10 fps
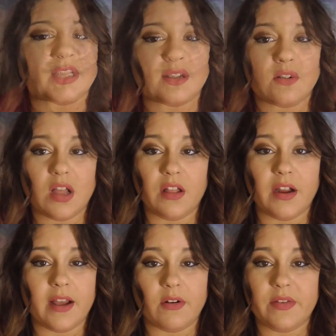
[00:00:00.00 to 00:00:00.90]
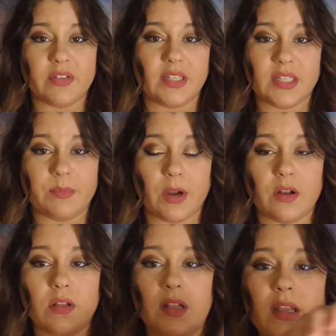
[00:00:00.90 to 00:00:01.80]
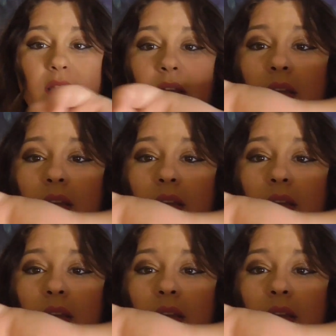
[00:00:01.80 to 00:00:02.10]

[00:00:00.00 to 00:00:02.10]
little color. I don't even see sparkle on it.